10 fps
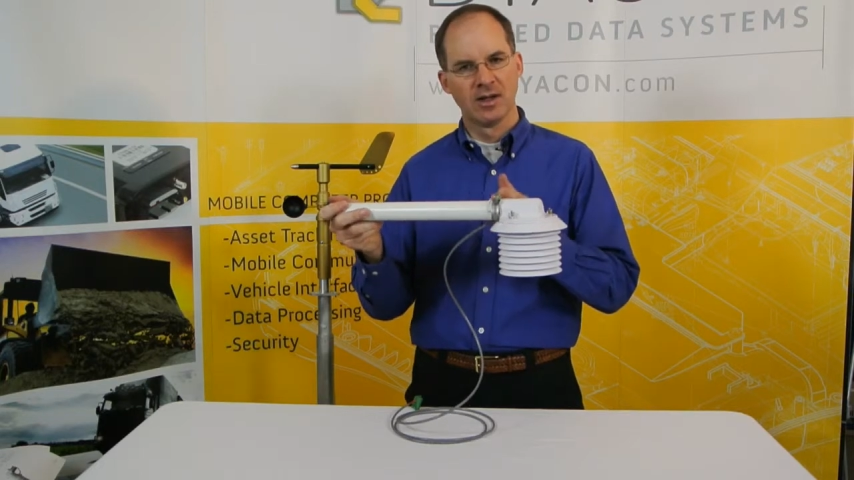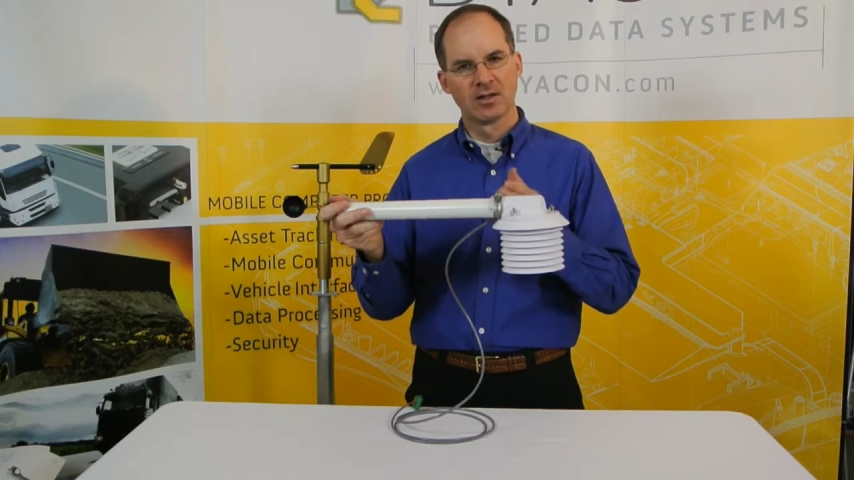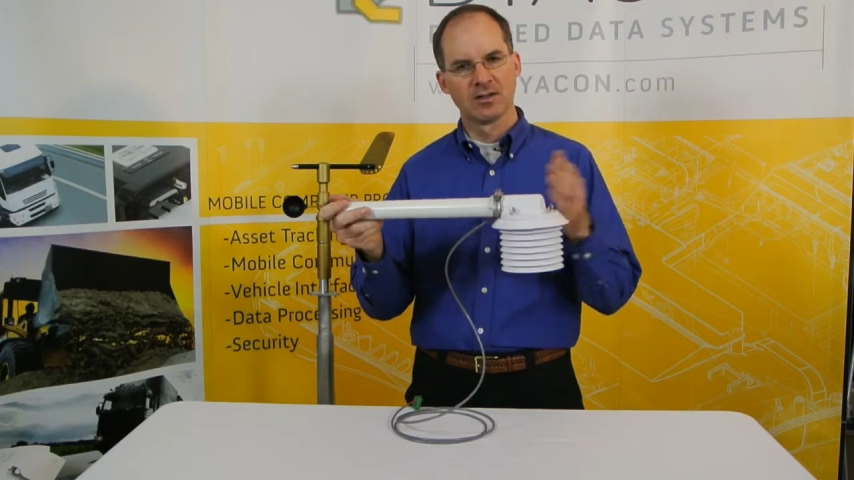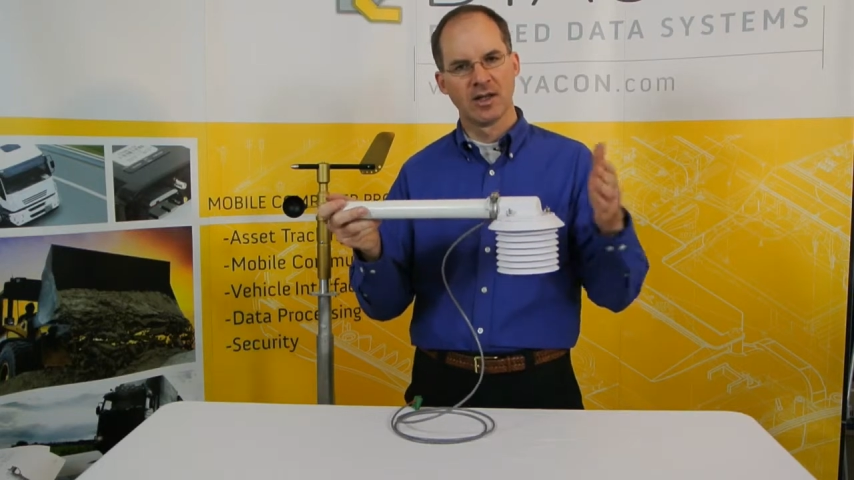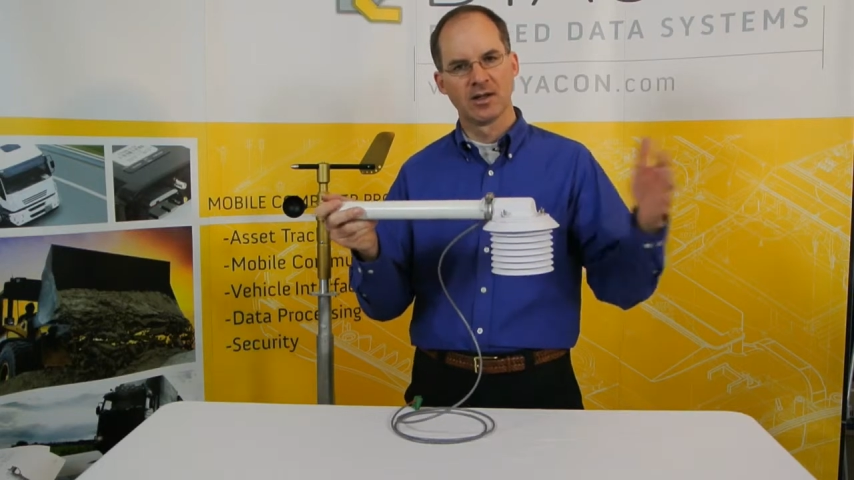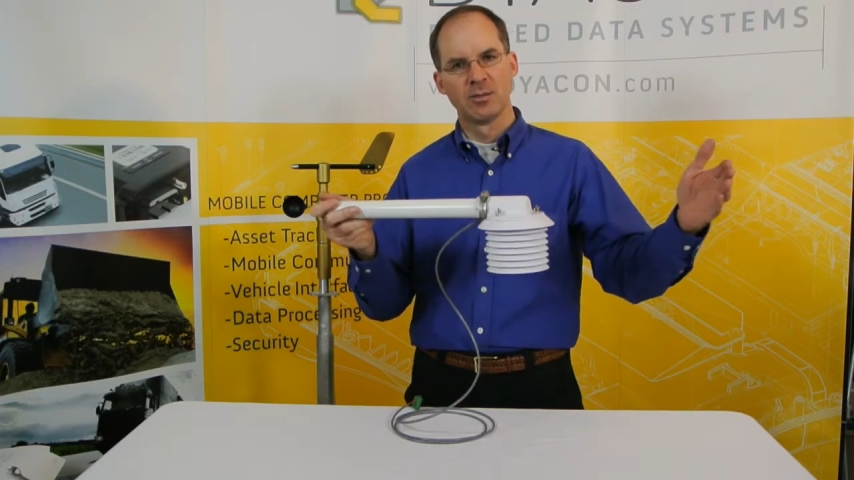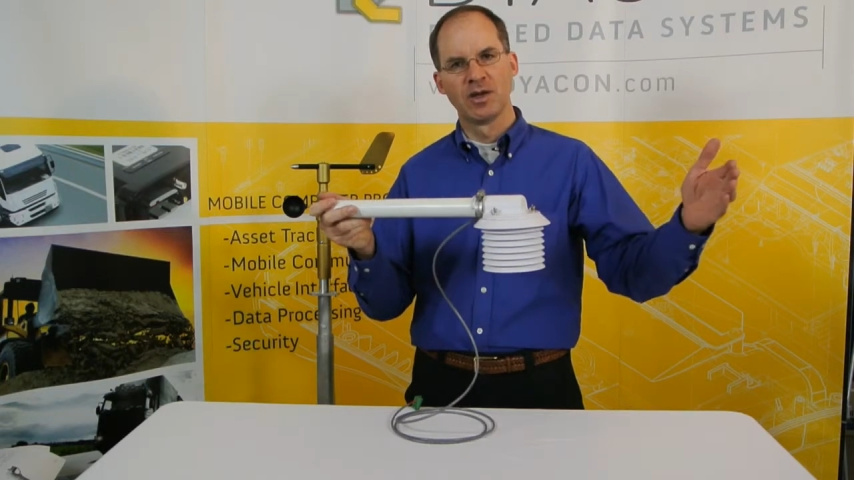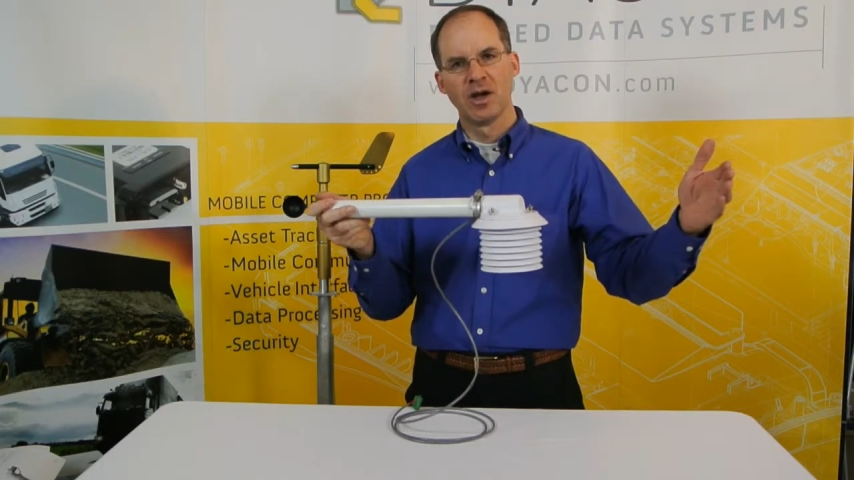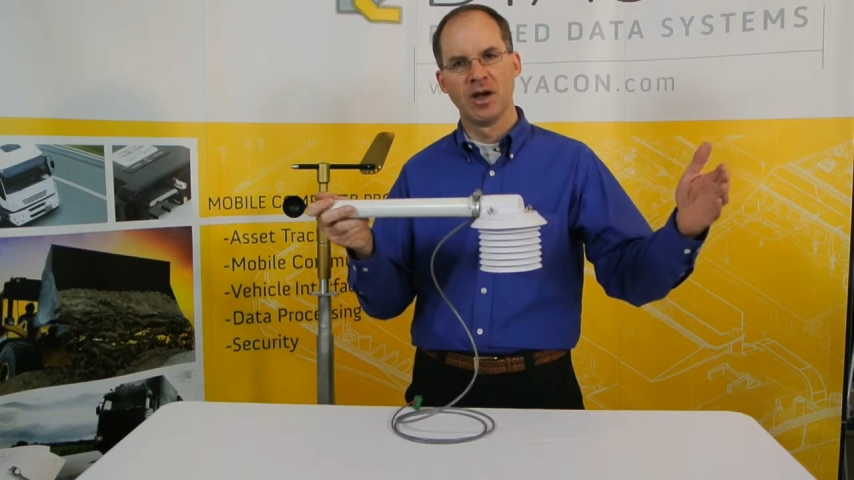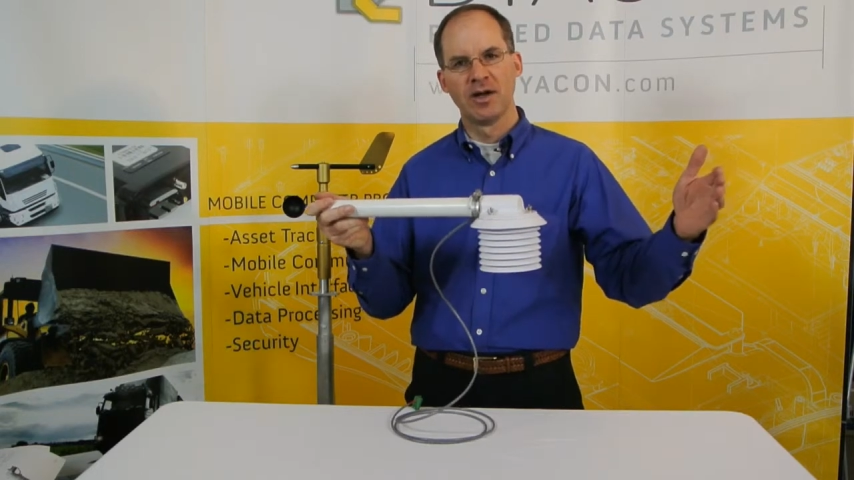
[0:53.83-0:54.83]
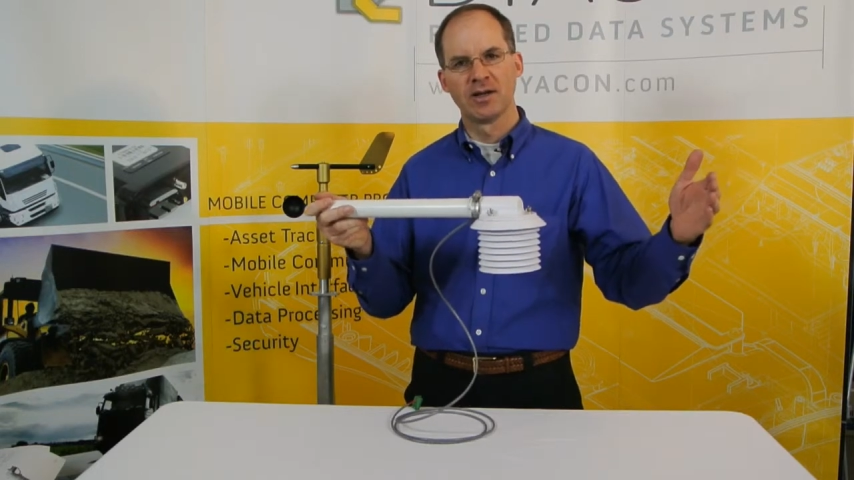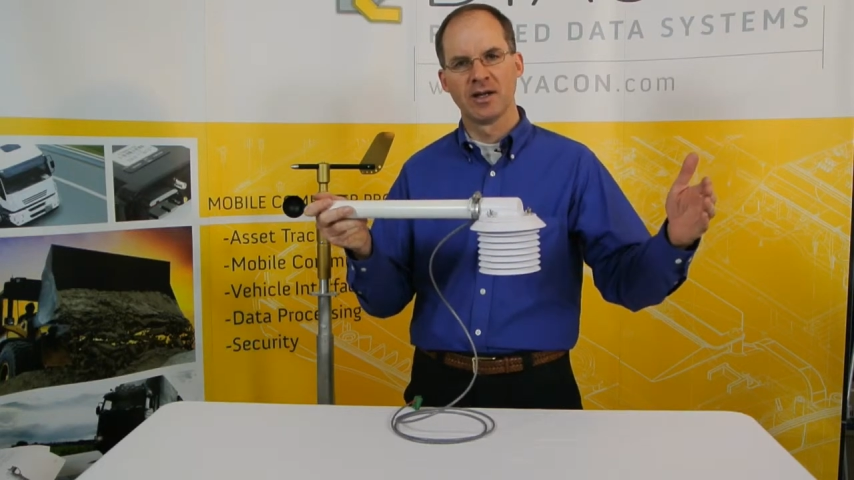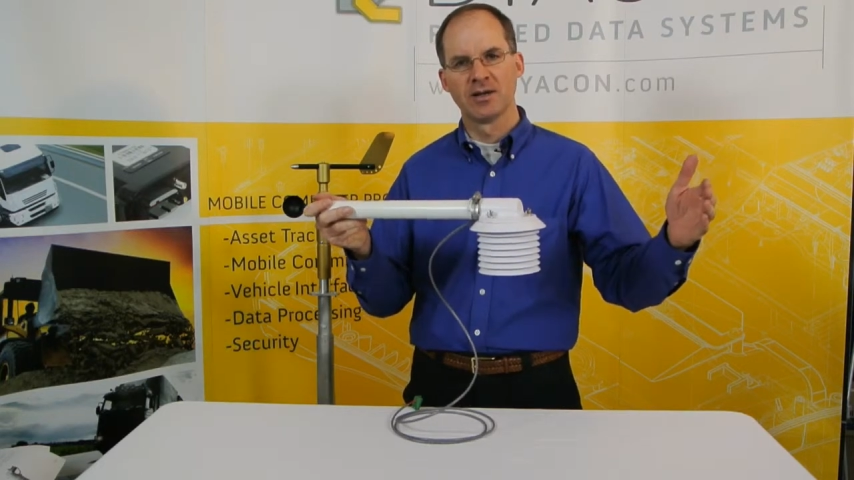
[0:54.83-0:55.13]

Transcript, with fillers: extended beyond